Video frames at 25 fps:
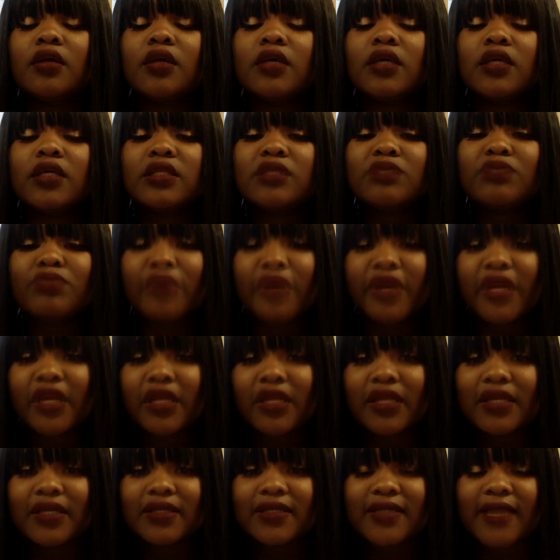it's
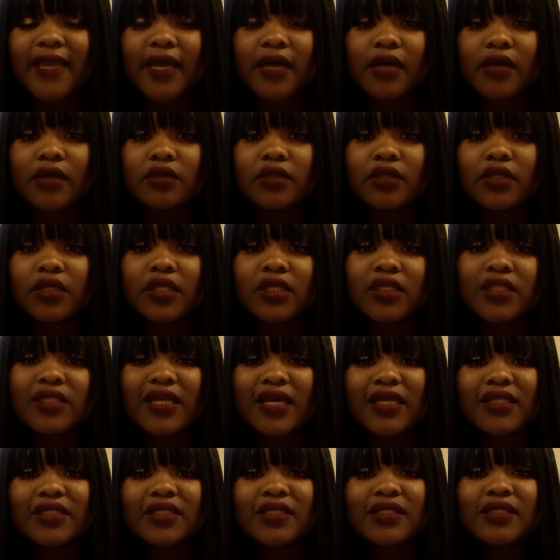breaking it down. And it's
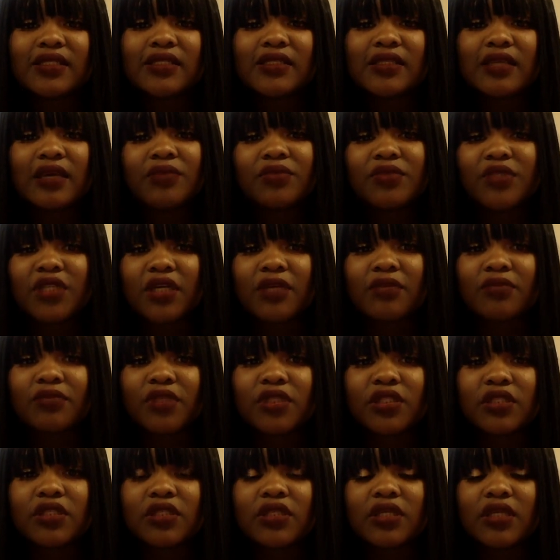not just
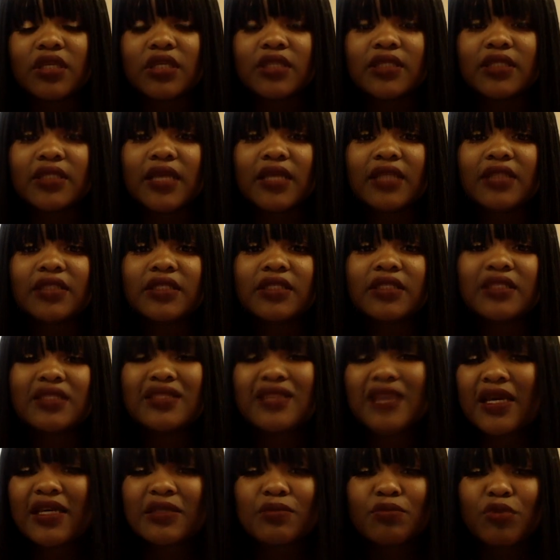it's not just
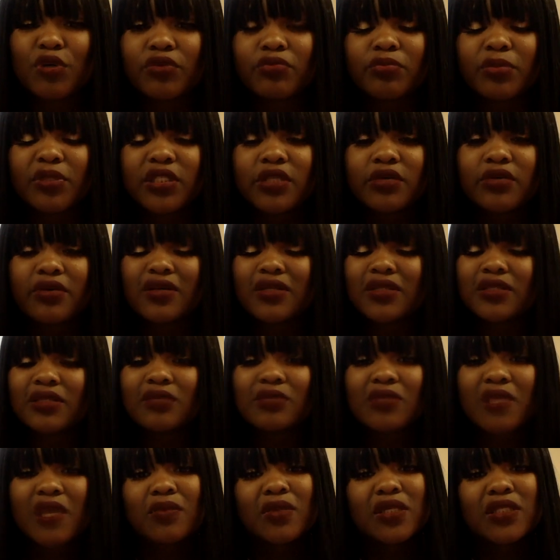textbook material, because
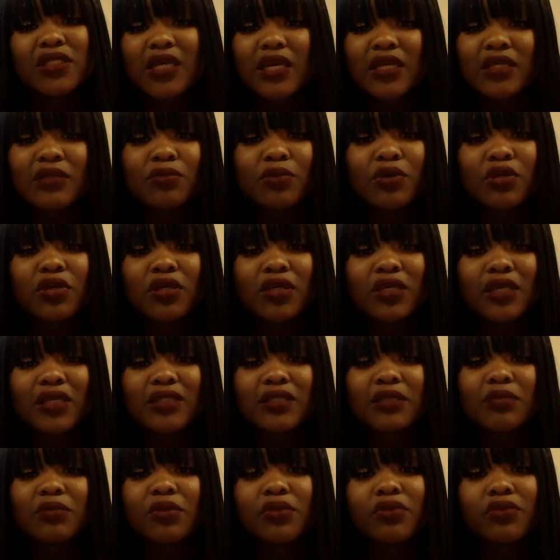sometimes the textbook
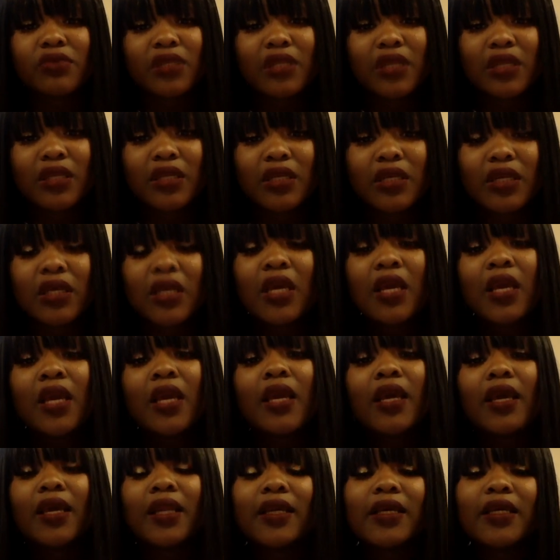gets to be redundant
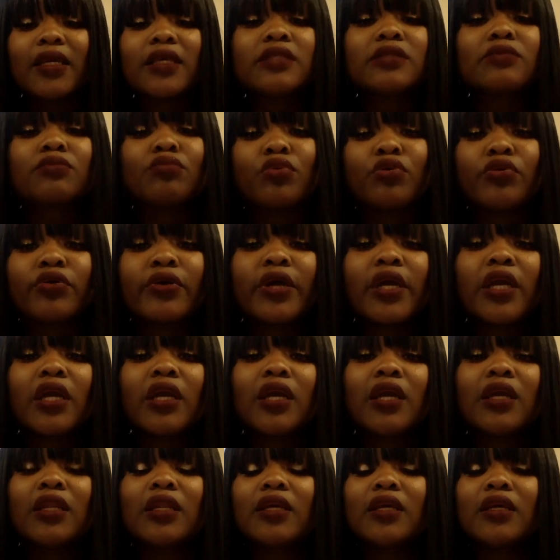and it gets
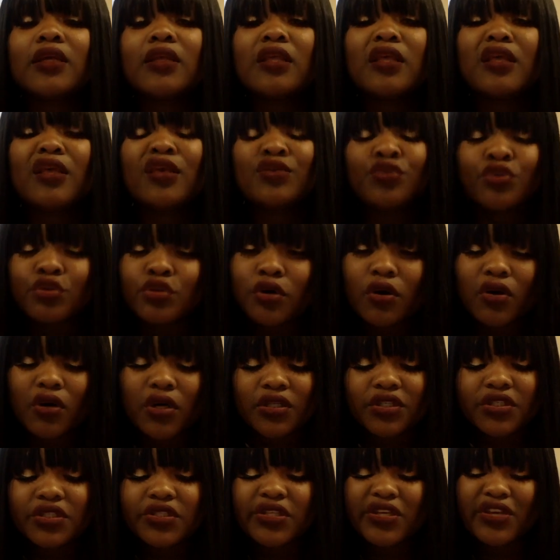boring, and you don't
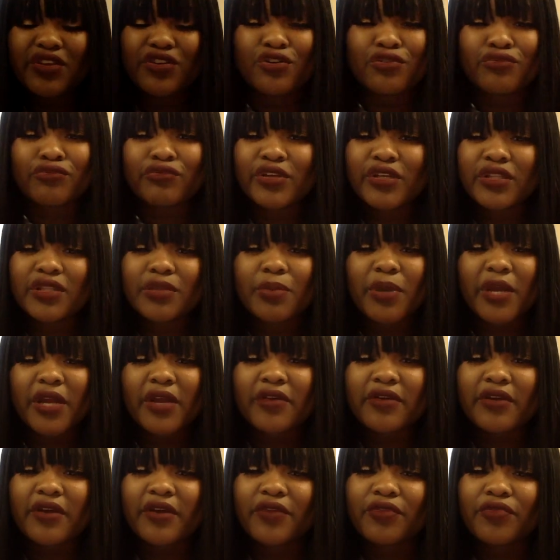understand. You'll read the
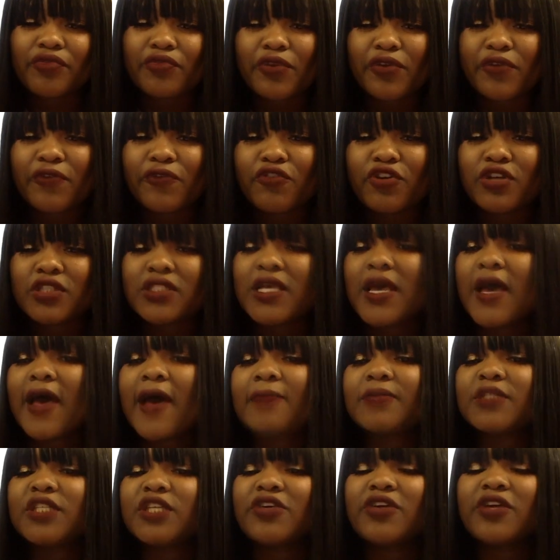paragraph 3-4
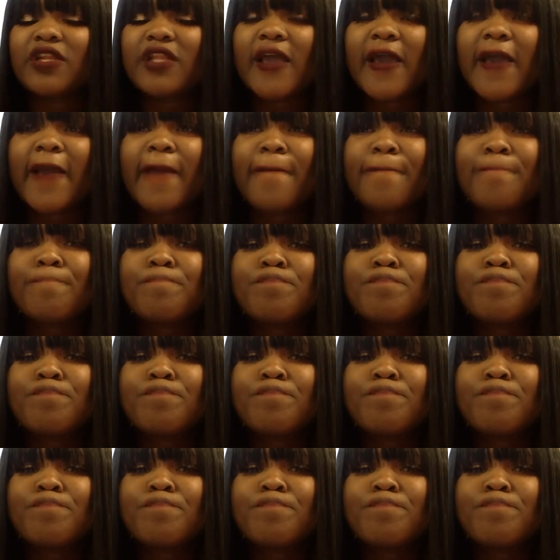times, and you're like,